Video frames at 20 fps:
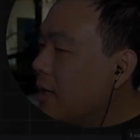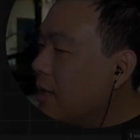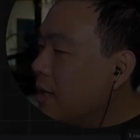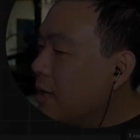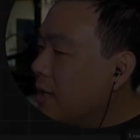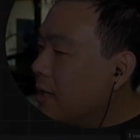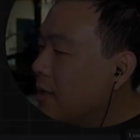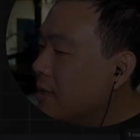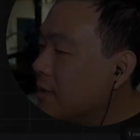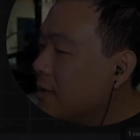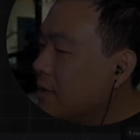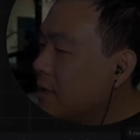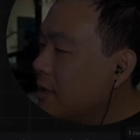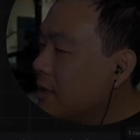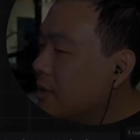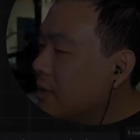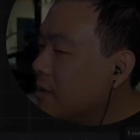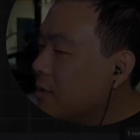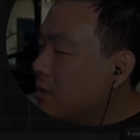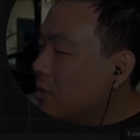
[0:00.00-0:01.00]
it is
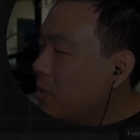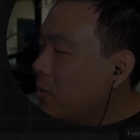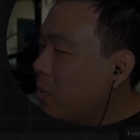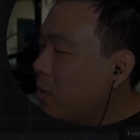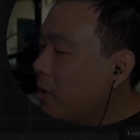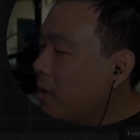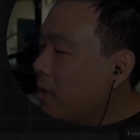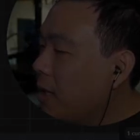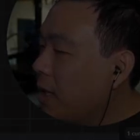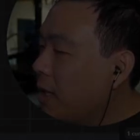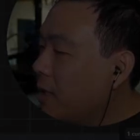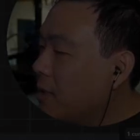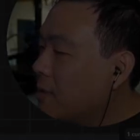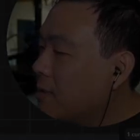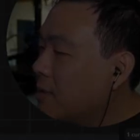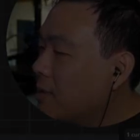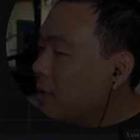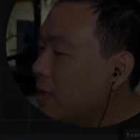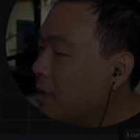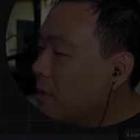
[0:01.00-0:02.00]

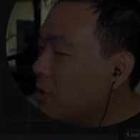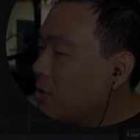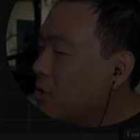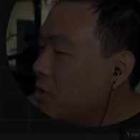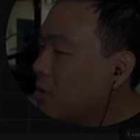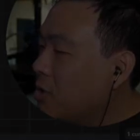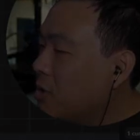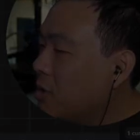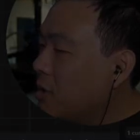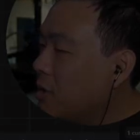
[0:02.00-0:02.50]
0.8 inch